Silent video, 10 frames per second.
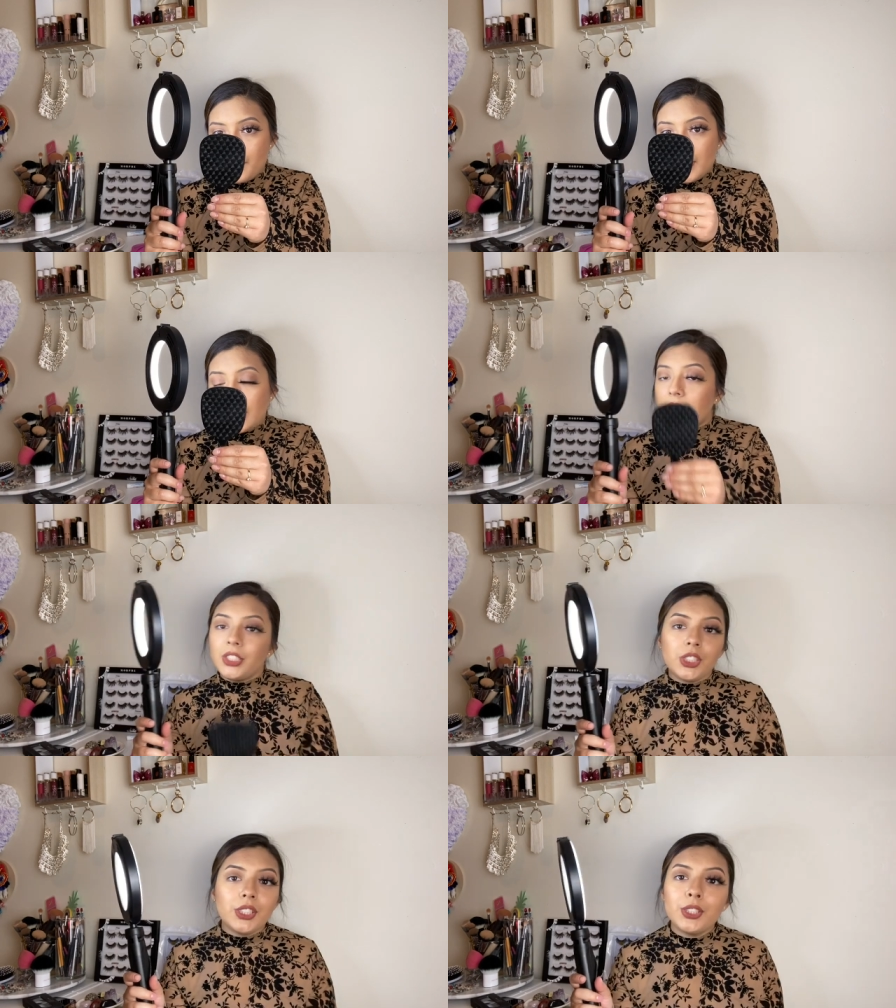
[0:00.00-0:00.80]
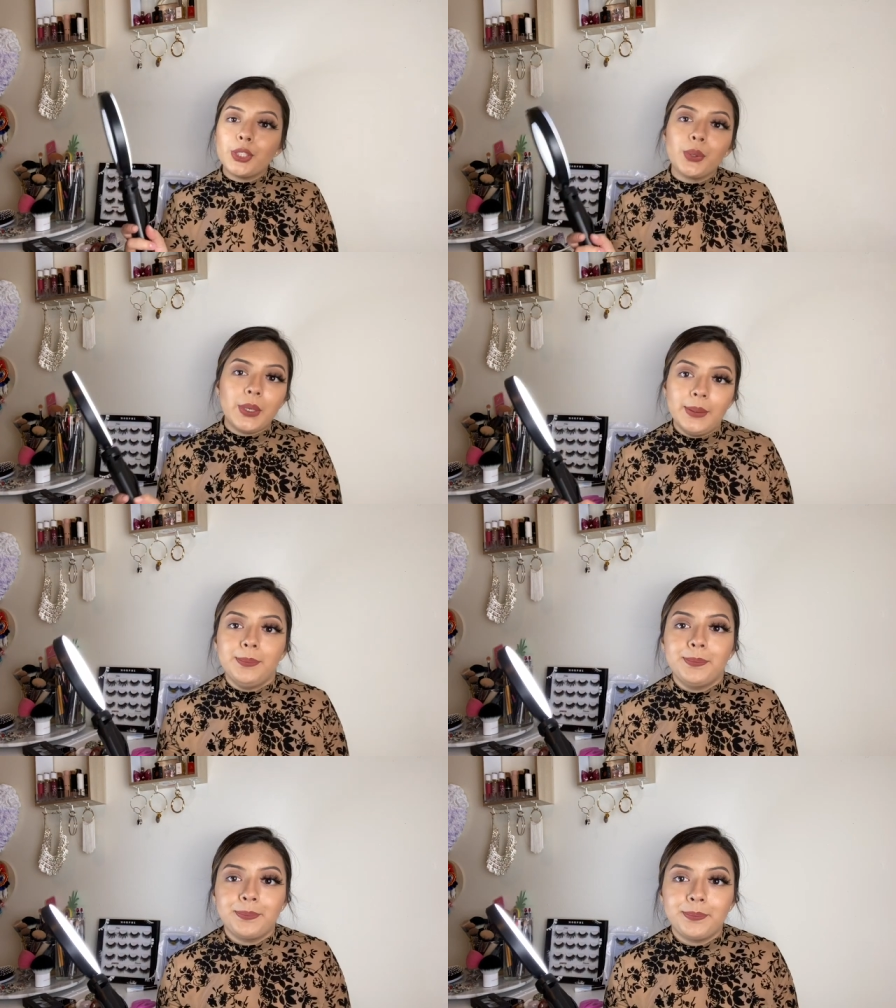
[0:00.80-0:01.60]
But let's just do it.
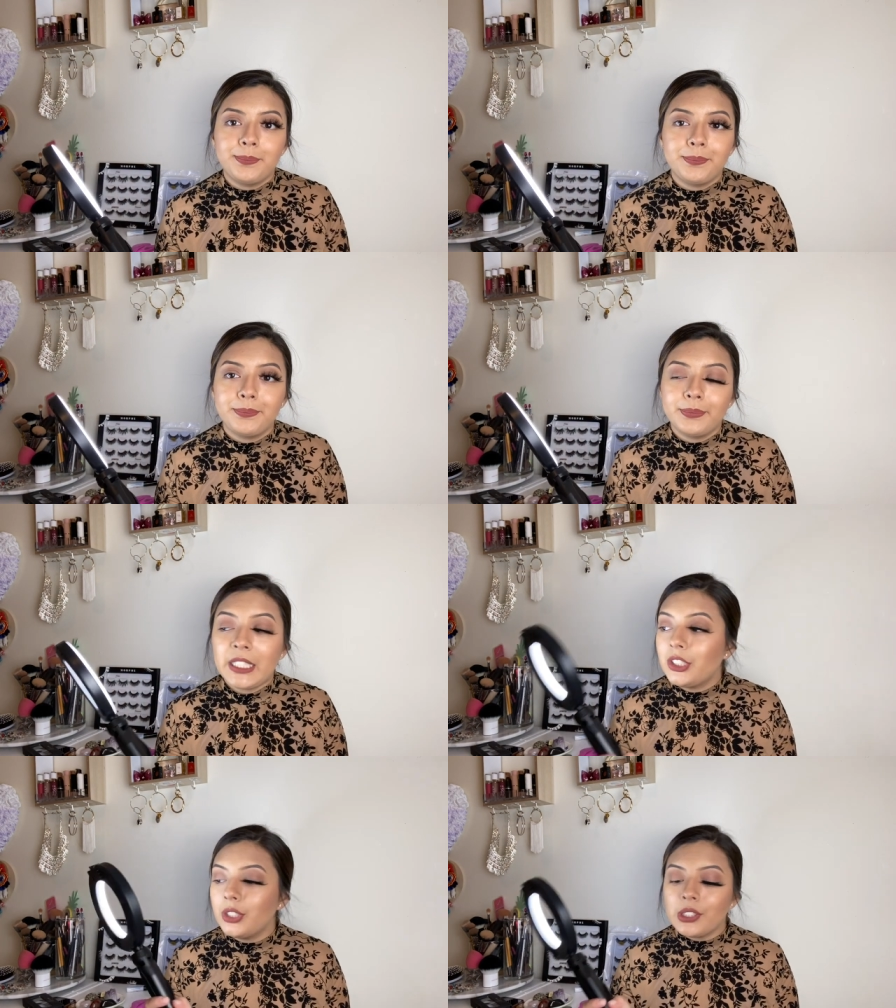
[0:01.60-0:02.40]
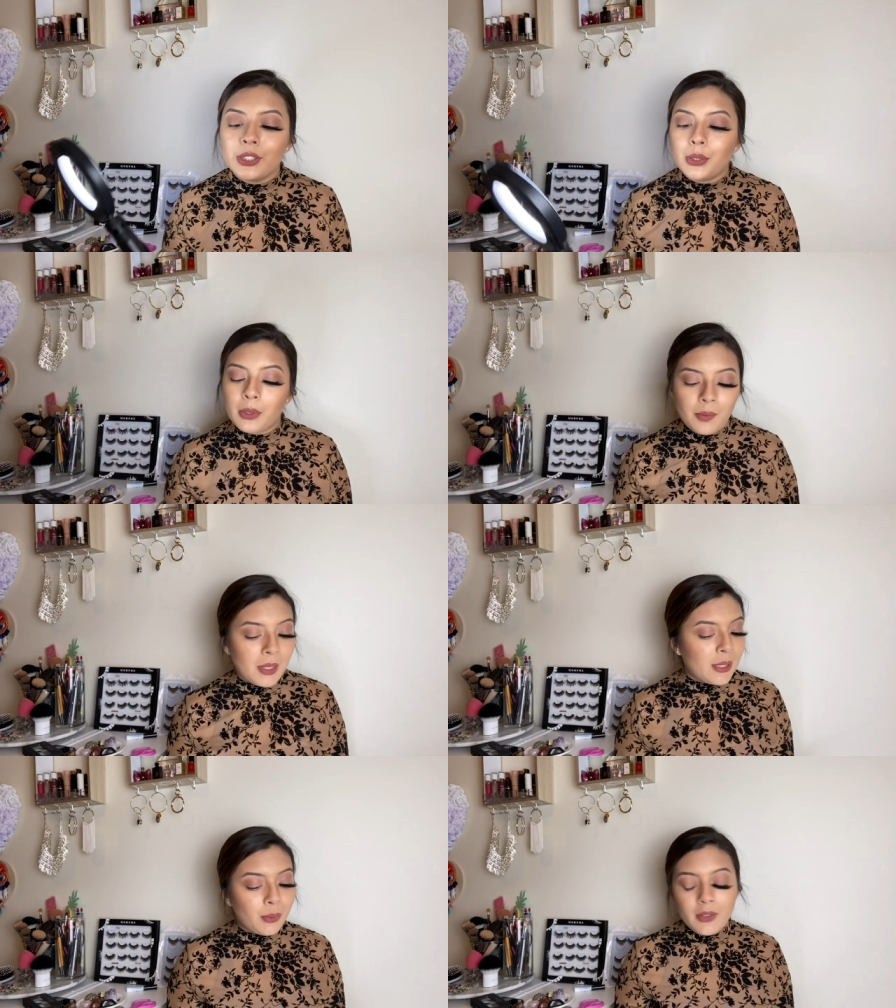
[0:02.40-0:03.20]
Let's just do it
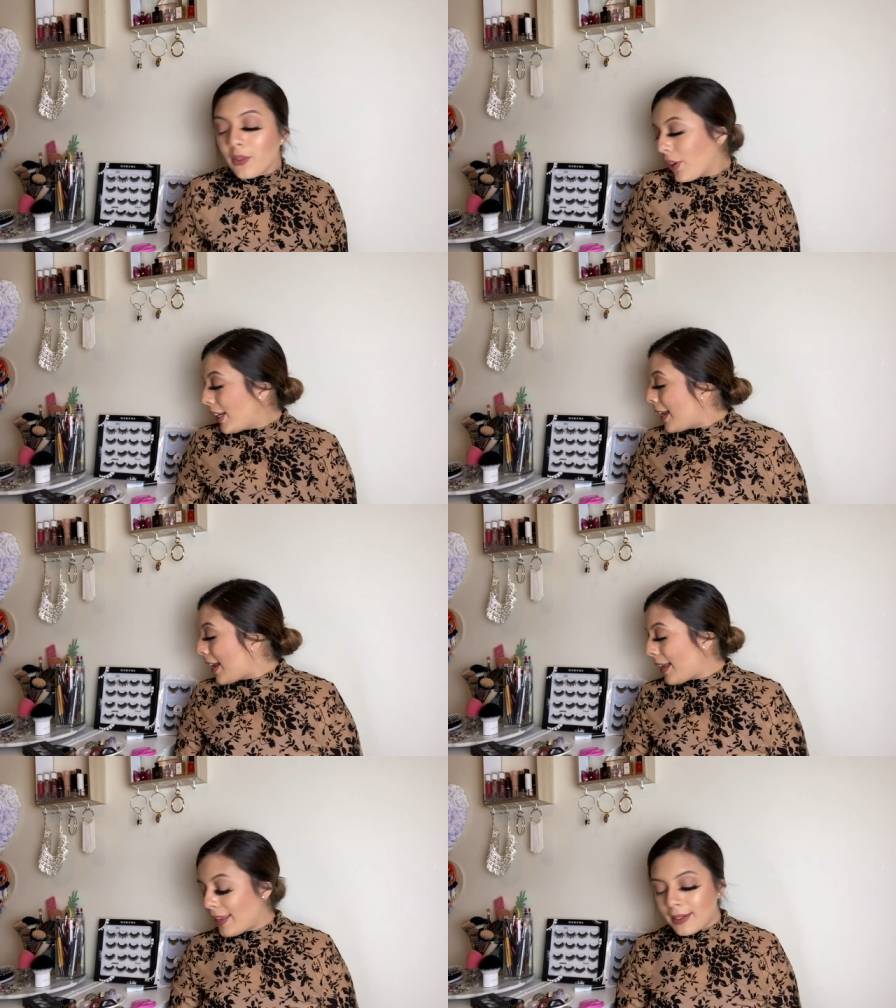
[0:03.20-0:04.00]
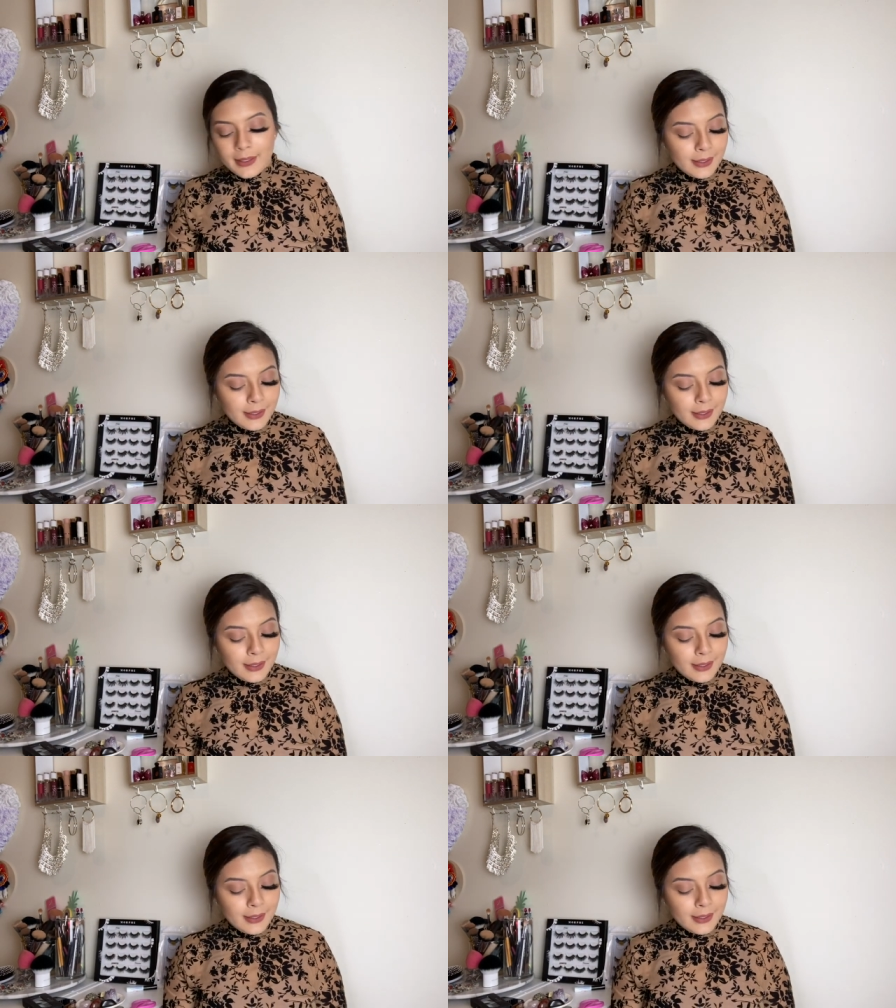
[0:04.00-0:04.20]
because we've already had